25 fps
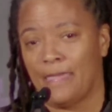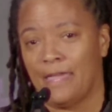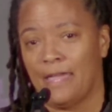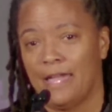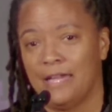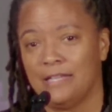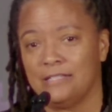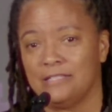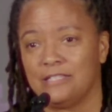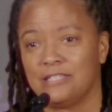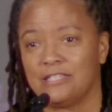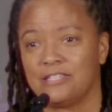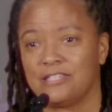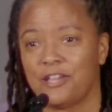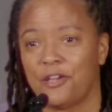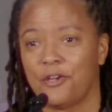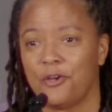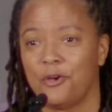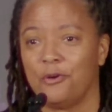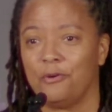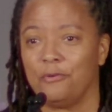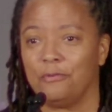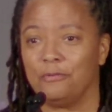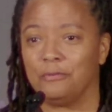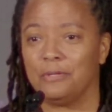And
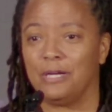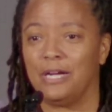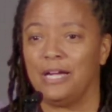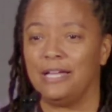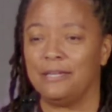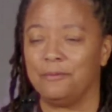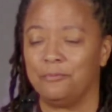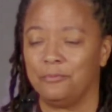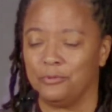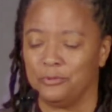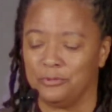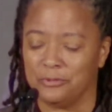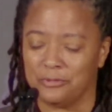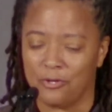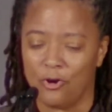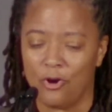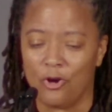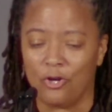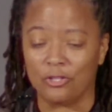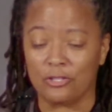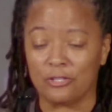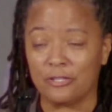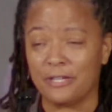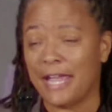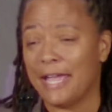so I will
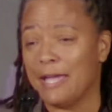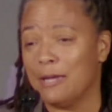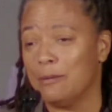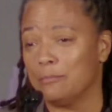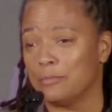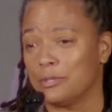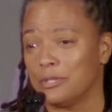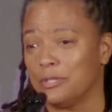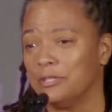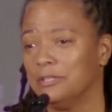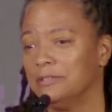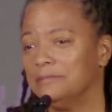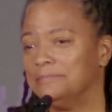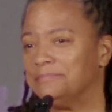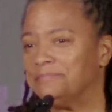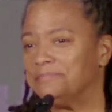call her Amber.